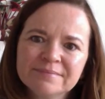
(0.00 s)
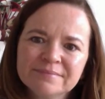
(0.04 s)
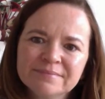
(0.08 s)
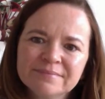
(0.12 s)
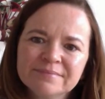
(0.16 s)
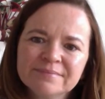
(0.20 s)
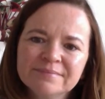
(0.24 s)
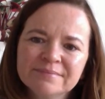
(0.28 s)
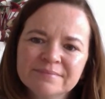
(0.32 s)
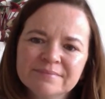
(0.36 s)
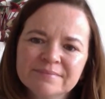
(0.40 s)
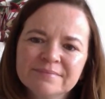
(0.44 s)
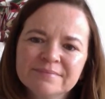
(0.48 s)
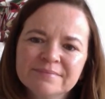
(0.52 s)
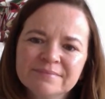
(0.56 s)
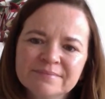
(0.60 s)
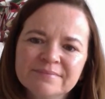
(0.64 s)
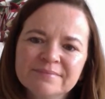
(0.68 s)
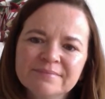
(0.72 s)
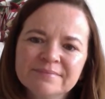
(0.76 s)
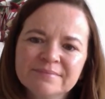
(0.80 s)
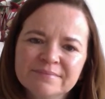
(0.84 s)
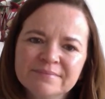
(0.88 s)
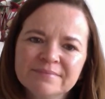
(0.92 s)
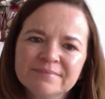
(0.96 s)

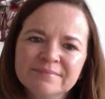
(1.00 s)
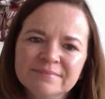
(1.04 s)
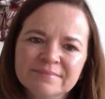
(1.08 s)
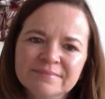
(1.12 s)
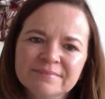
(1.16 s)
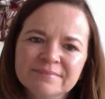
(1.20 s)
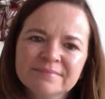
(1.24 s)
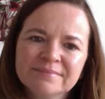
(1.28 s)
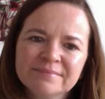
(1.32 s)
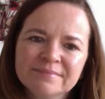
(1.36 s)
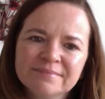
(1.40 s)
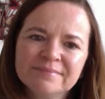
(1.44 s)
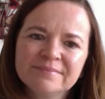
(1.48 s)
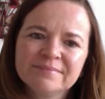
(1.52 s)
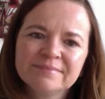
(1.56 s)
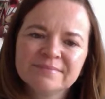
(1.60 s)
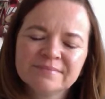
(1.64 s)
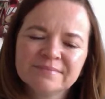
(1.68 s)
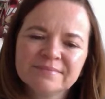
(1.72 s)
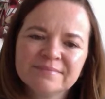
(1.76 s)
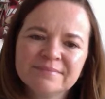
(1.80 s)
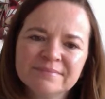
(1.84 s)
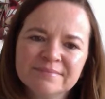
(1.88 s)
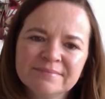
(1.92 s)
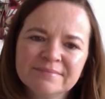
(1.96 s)

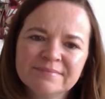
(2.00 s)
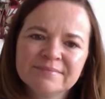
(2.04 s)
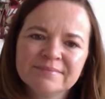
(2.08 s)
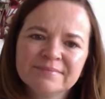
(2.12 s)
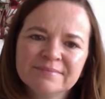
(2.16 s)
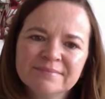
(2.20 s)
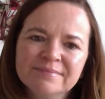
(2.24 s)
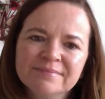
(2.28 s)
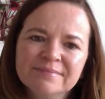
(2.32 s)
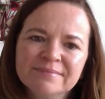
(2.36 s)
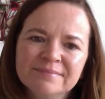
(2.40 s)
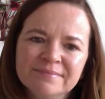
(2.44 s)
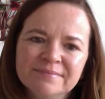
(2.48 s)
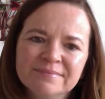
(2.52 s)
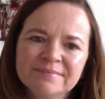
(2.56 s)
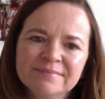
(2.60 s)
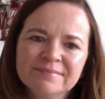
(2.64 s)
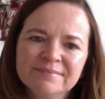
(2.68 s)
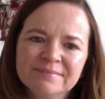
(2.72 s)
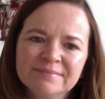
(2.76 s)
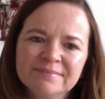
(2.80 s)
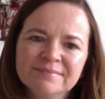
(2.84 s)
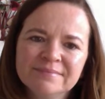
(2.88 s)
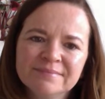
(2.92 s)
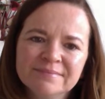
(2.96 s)

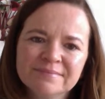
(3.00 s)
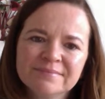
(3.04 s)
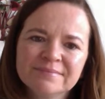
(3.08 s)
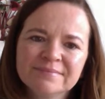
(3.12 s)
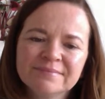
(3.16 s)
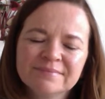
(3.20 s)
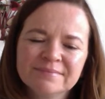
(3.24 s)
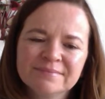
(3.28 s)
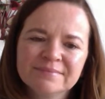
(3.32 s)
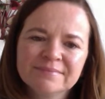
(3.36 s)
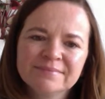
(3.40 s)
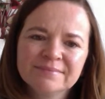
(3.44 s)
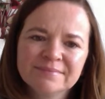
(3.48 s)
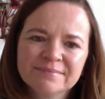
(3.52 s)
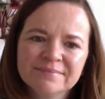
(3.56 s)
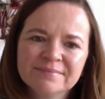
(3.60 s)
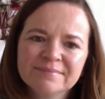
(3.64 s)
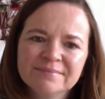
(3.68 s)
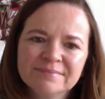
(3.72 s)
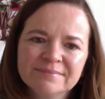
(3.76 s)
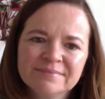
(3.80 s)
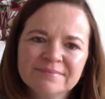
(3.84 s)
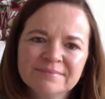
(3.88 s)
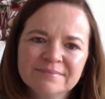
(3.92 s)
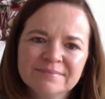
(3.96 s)

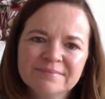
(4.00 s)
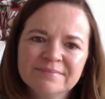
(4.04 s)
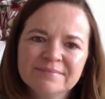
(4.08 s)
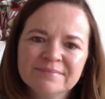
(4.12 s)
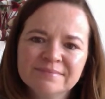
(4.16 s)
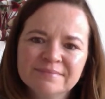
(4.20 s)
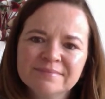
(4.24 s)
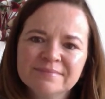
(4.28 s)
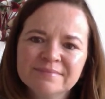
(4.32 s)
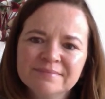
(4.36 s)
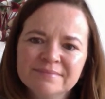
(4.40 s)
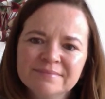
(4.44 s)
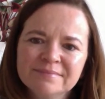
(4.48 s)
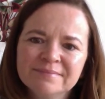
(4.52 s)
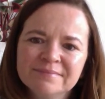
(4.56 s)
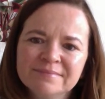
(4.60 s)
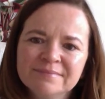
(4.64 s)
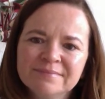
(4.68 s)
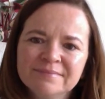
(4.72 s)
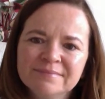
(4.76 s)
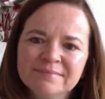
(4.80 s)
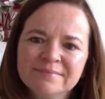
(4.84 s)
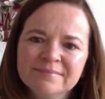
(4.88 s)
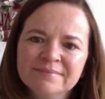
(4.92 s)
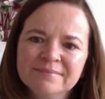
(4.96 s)

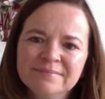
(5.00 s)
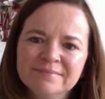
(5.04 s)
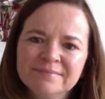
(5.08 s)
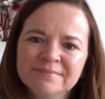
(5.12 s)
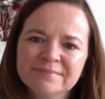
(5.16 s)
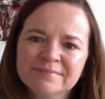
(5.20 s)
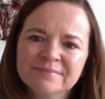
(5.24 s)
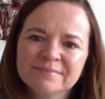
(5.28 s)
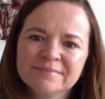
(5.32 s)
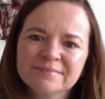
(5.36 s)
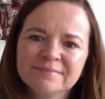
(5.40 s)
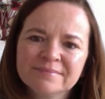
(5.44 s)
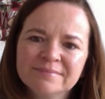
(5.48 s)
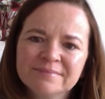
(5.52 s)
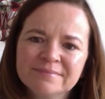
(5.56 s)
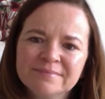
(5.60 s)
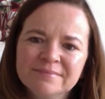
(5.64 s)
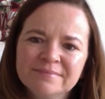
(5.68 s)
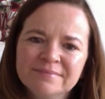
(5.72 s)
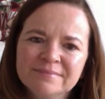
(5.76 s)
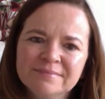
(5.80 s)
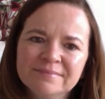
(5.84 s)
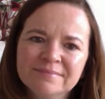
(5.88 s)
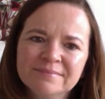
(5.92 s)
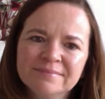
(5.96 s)

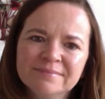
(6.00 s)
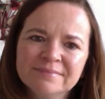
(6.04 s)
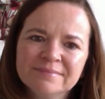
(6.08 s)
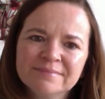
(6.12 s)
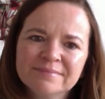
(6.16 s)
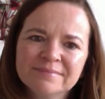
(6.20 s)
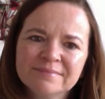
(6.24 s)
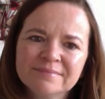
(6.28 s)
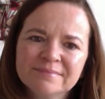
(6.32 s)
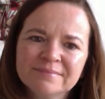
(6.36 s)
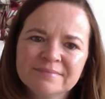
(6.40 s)
(silent)